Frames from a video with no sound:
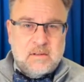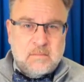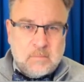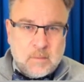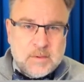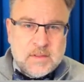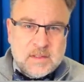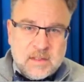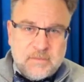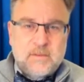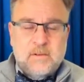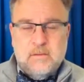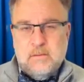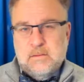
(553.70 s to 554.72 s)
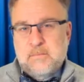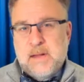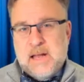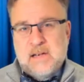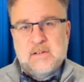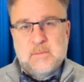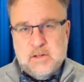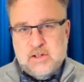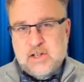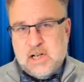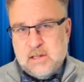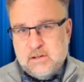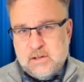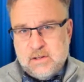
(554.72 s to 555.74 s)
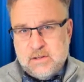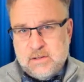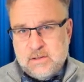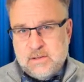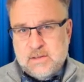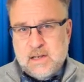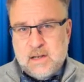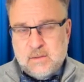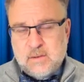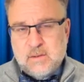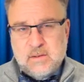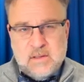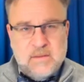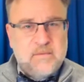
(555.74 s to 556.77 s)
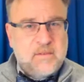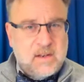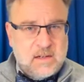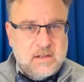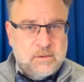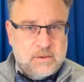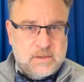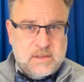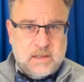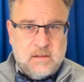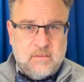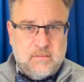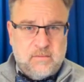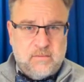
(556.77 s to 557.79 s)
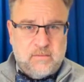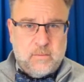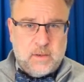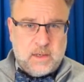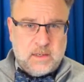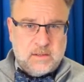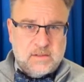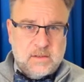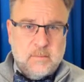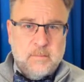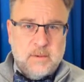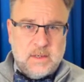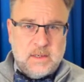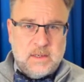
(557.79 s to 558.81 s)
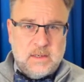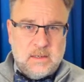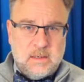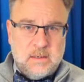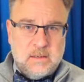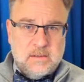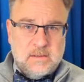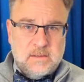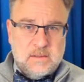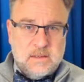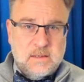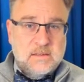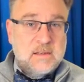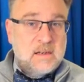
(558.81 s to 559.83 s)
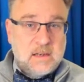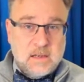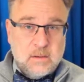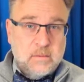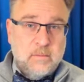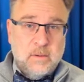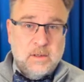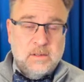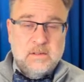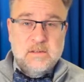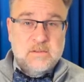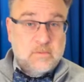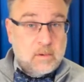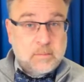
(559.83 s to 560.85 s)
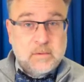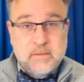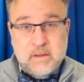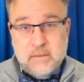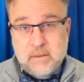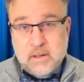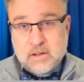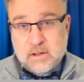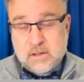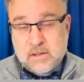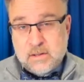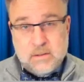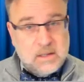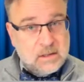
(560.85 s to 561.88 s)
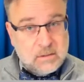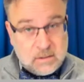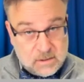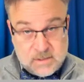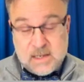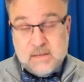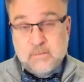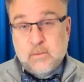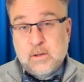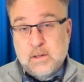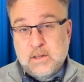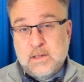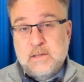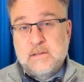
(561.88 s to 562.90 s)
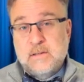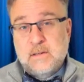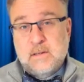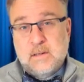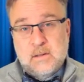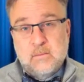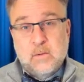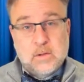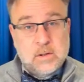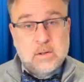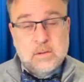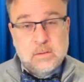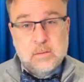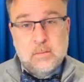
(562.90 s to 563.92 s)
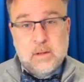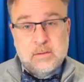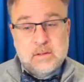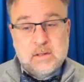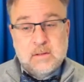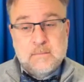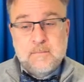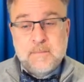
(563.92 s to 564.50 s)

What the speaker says: most difficult management challenges is how to defend yourself when somebody is hitting you with a disruptive innovation. So you need to understand what it is and what you can do about it.